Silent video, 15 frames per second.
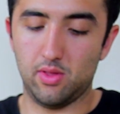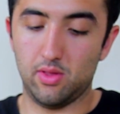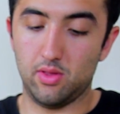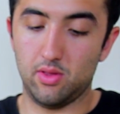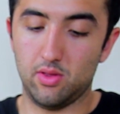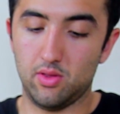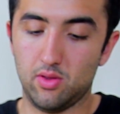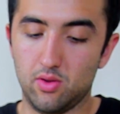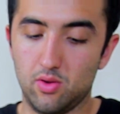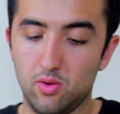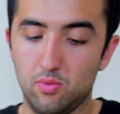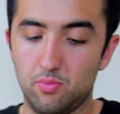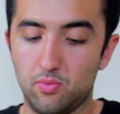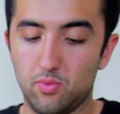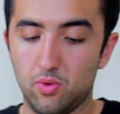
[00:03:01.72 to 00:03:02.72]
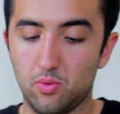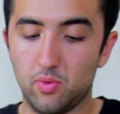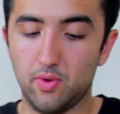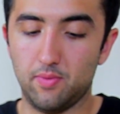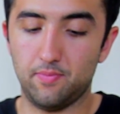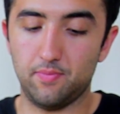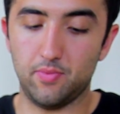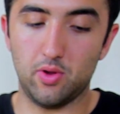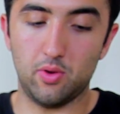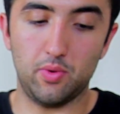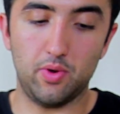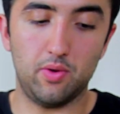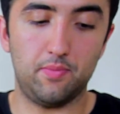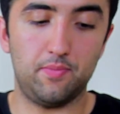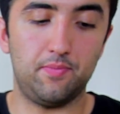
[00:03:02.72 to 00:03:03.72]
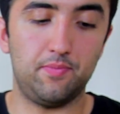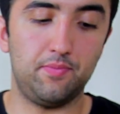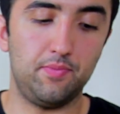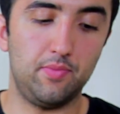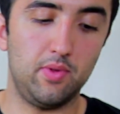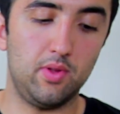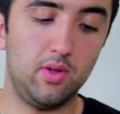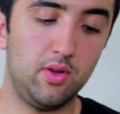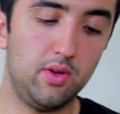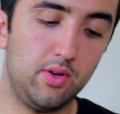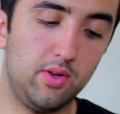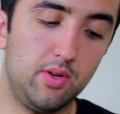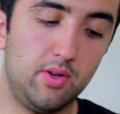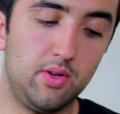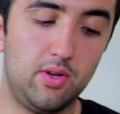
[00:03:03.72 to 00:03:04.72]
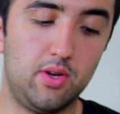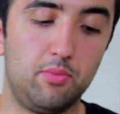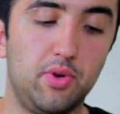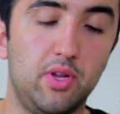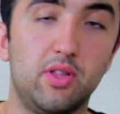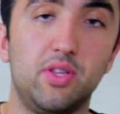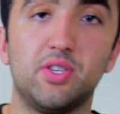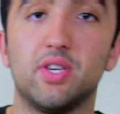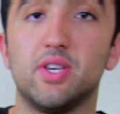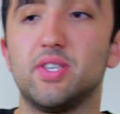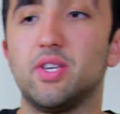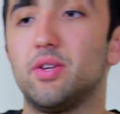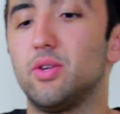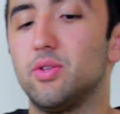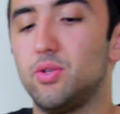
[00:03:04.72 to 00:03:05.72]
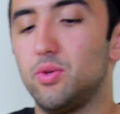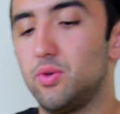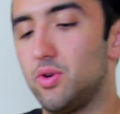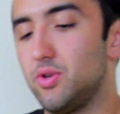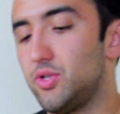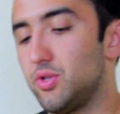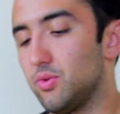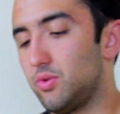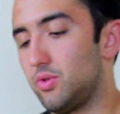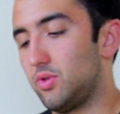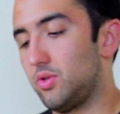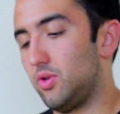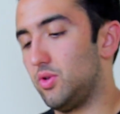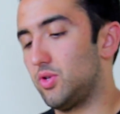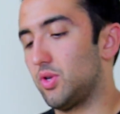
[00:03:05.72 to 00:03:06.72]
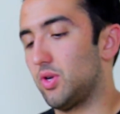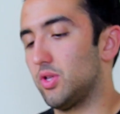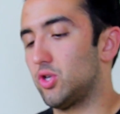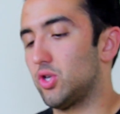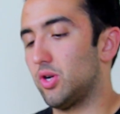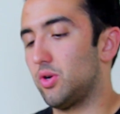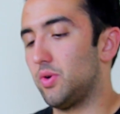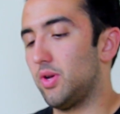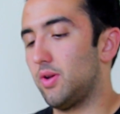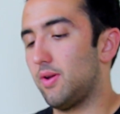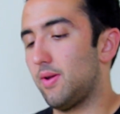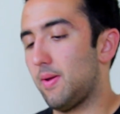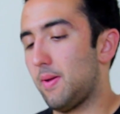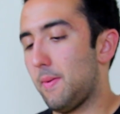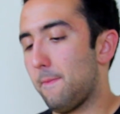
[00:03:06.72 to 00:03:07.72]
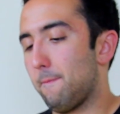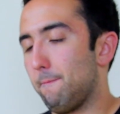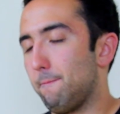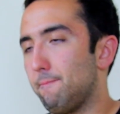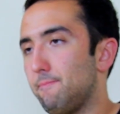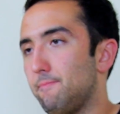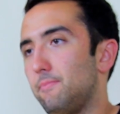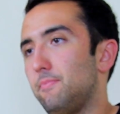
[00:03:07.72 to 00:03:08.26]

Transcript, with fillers: And what else is inside here? It looks like you get, oh, these are charging pucks.